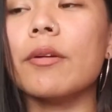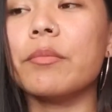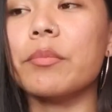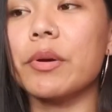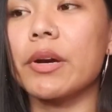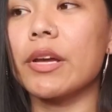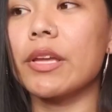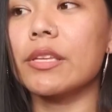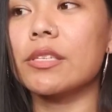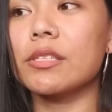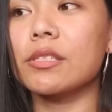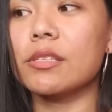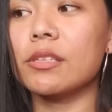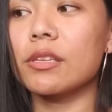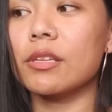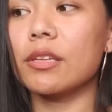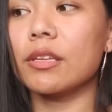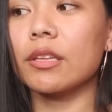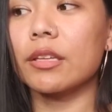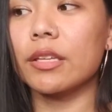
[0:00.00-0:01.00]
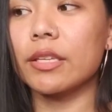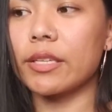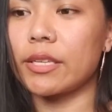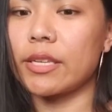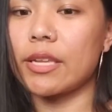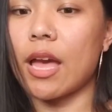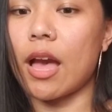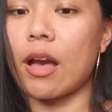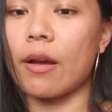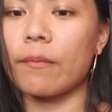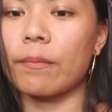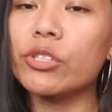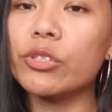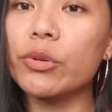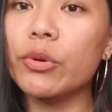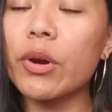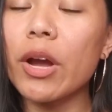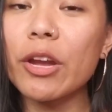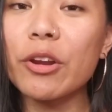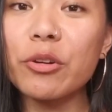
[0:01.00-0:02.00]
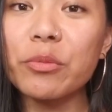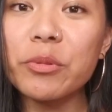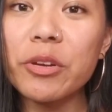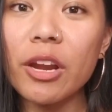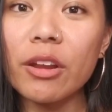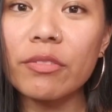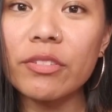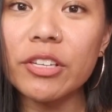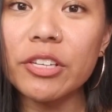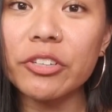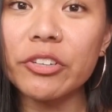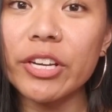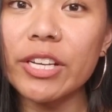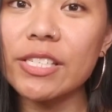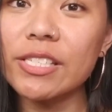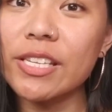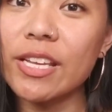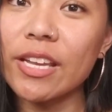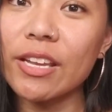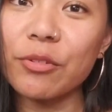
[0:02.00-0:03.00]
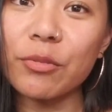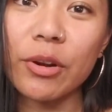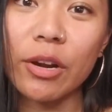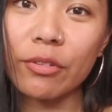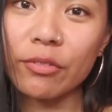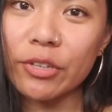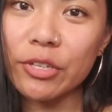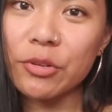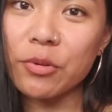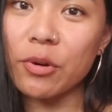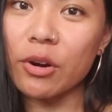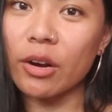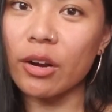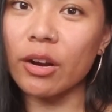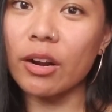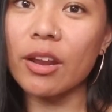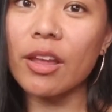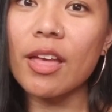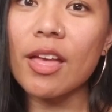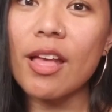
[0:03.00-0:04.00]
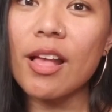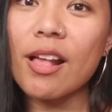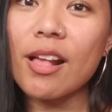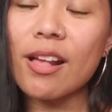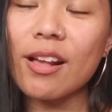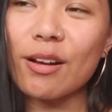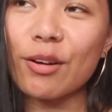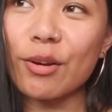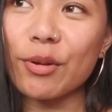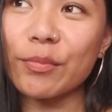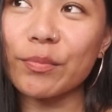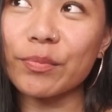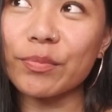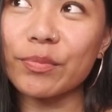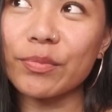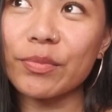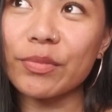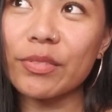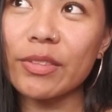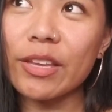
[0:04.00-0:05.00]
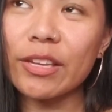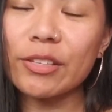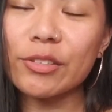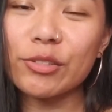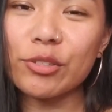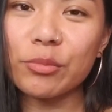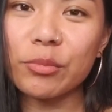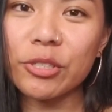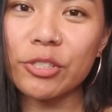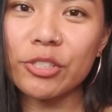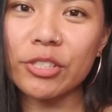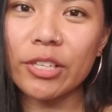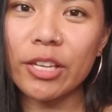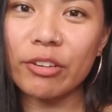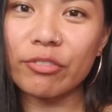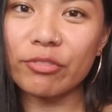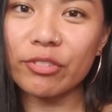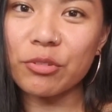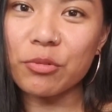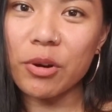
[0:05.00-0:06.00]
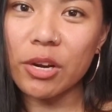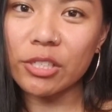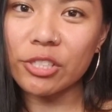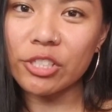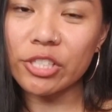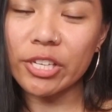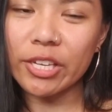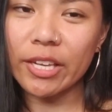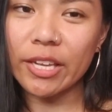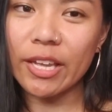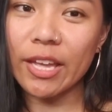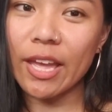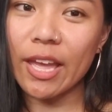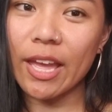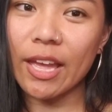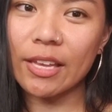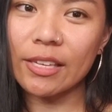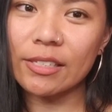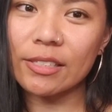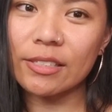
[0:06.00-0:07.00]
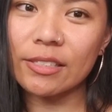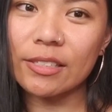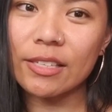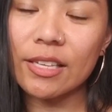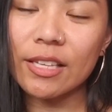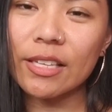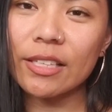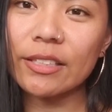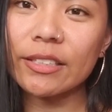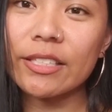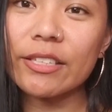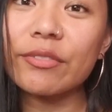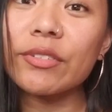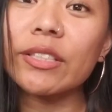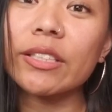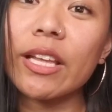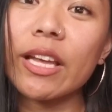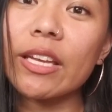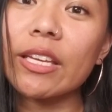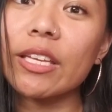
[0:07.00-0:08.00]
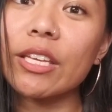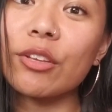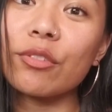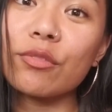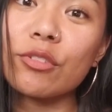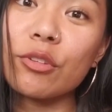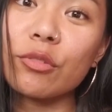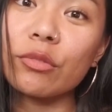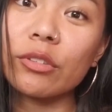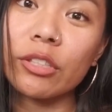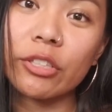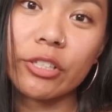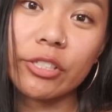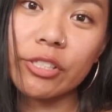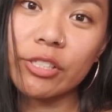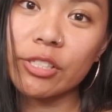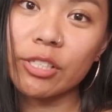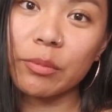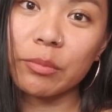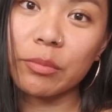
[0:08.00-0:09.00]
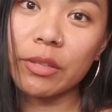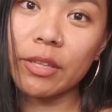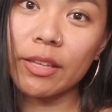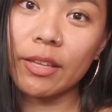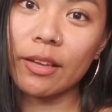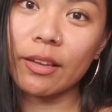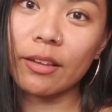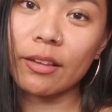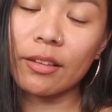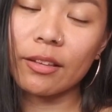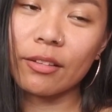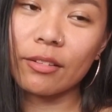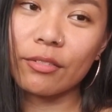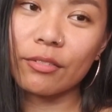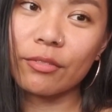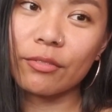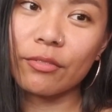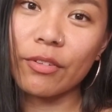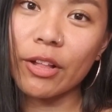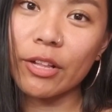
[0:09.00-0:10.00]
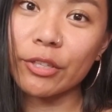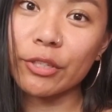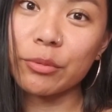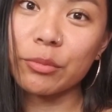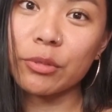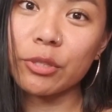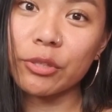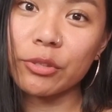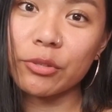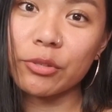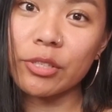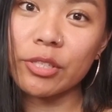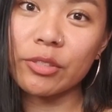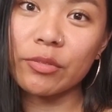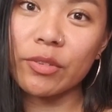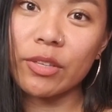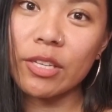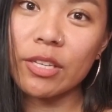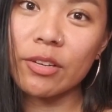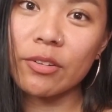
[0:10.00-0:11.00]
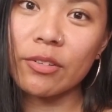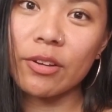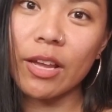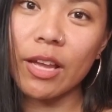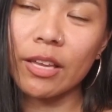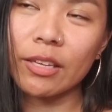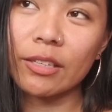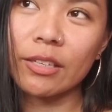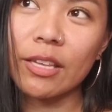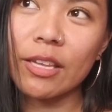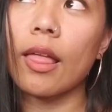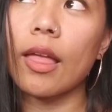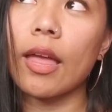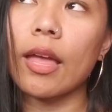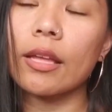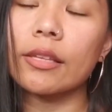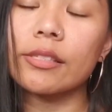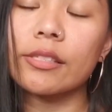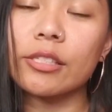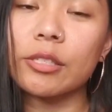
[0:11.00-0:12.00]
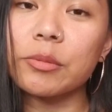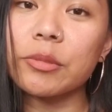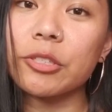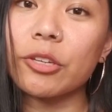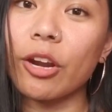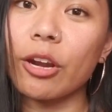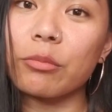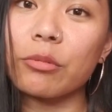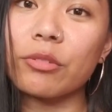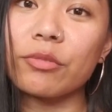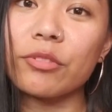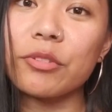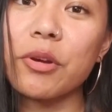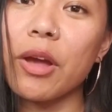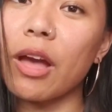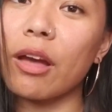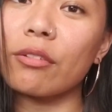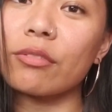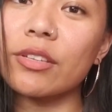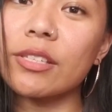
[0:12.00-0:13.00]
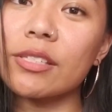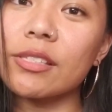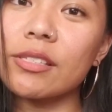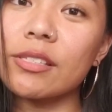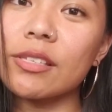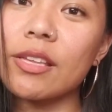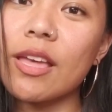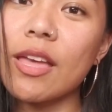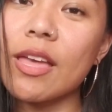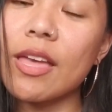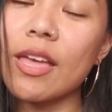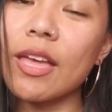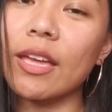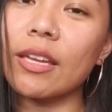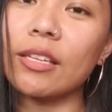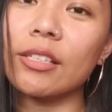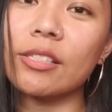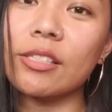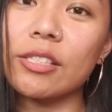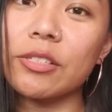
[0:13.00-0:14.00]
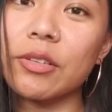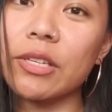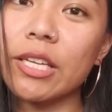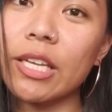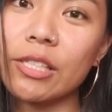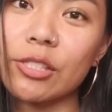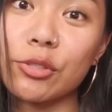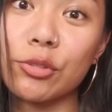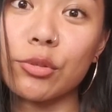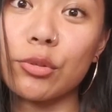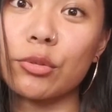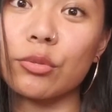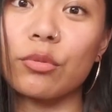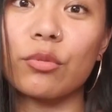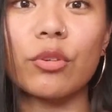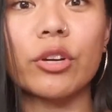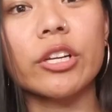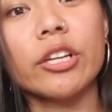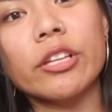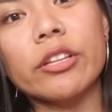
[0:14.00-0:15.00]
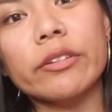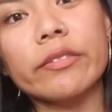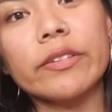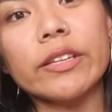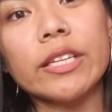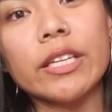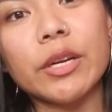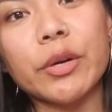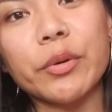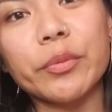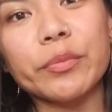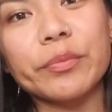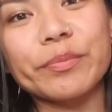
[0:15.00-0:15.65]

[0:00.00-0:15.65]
But yeah, so I hope you're having a great day wherever you are. Um, thank you so much again for watching, and leave a like if you've learned something valuable through this video, and and subscribe if you haven't, and I'll see you again soon for another video.